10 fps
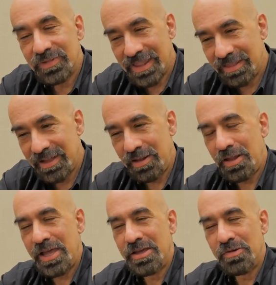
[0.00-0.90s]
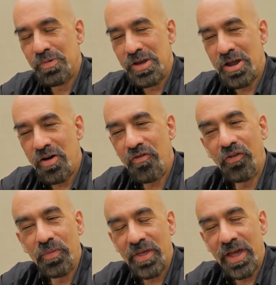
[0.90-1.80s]
The little like we know
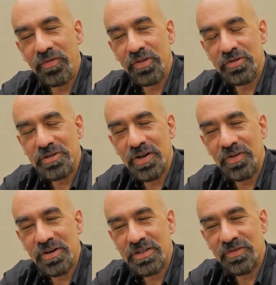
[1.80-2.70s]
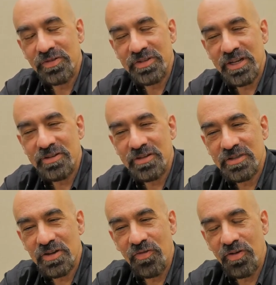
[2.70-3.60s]
from the evolution of our civilization
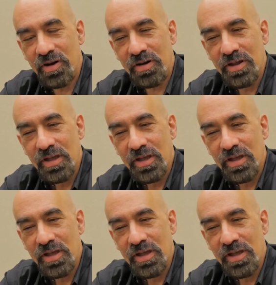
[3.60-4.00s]
so far